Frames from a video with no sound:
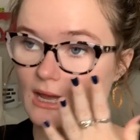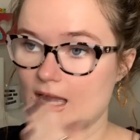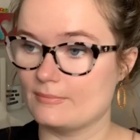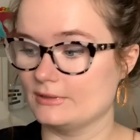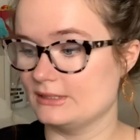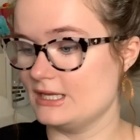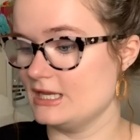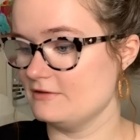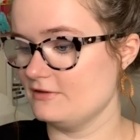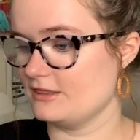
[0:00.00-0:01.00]
I
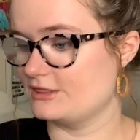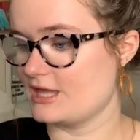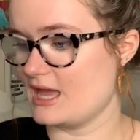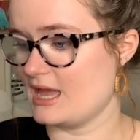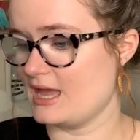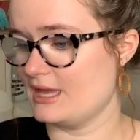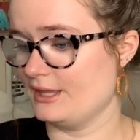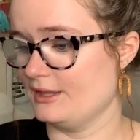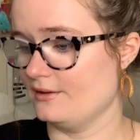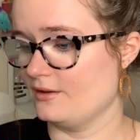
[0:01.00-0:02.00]
believe
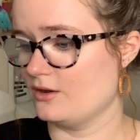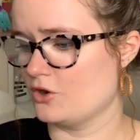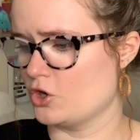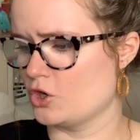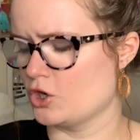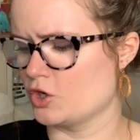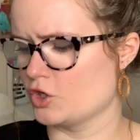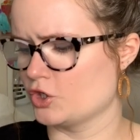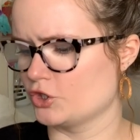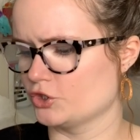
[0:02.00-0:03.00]
they
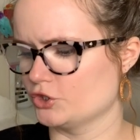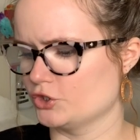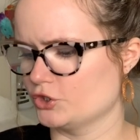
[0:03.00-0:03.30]
are